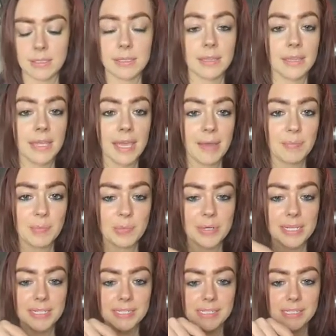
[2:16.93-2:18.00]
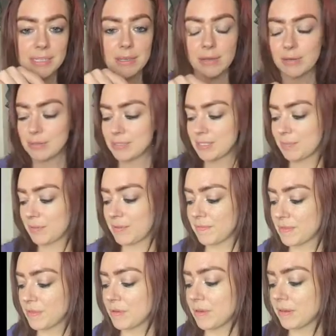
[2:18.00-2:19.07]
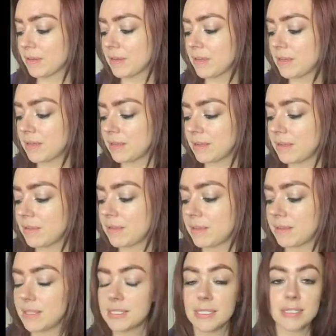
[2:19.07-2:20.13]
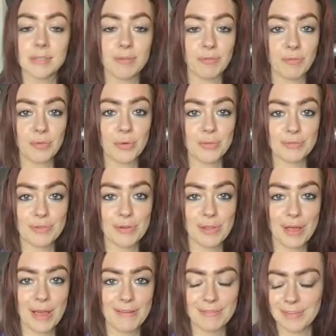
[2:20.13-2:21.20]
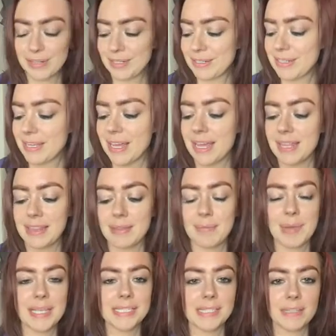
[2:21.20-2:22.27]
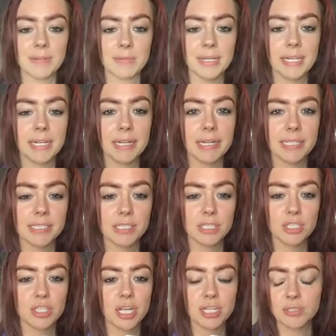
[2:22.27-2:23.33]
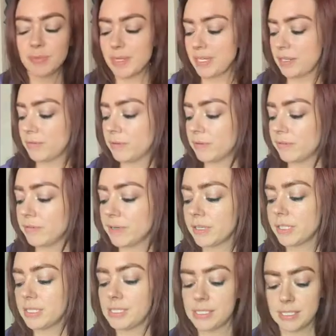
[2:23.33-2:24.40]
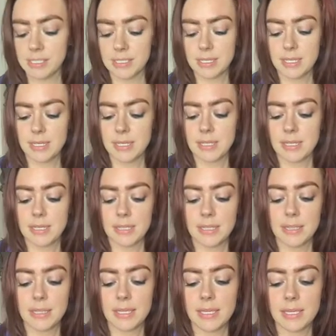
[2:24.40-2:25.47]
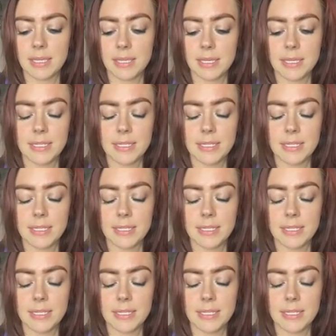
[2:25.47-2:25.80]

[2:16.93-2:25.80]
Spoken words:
The Empress. So some of you are, this is a fruitful offer, and the base of the reading is Judgment in reverse. The